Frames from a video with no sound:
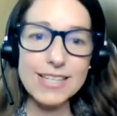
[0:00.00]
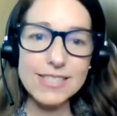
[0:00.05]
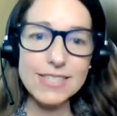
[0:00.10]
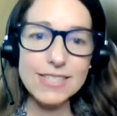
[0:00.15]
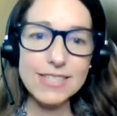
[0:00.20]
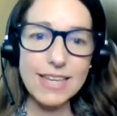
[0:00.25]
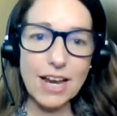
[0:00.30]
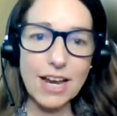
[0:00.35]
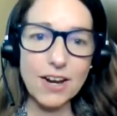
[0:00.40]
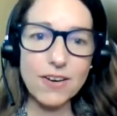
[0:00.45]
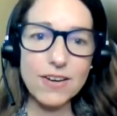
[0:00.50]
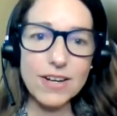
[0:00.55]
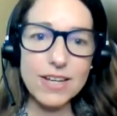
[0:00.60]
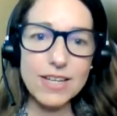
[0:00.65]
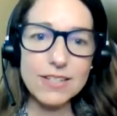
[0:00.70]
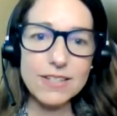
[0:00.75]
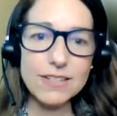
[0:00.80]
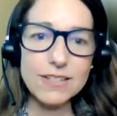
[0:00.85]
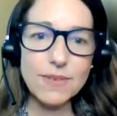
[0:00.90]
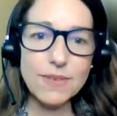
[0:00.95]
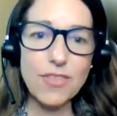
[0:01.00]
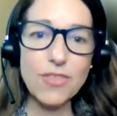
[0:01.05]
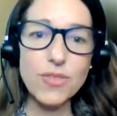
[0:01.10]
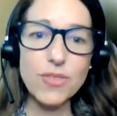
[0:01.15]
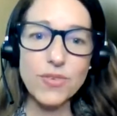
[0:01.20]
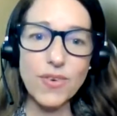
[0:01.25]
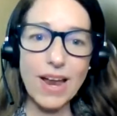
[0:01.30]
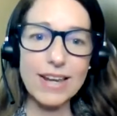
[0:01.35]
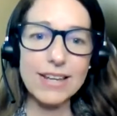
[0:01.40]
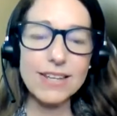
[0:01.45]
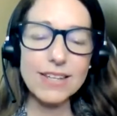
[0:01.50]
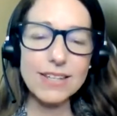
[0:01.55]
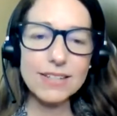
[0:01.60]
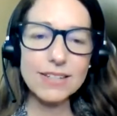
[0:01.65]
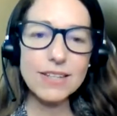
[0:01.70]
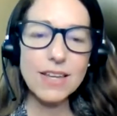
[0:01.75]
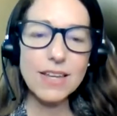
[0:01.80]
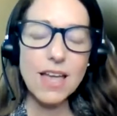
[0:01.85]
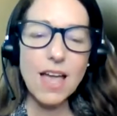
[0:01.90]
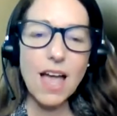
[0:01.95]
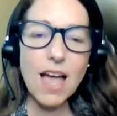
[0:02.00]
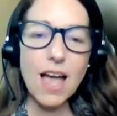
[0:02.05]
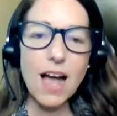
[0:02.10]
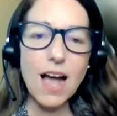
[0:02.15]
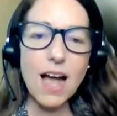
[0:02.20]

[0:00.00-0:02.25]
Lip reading: and scary and threatening.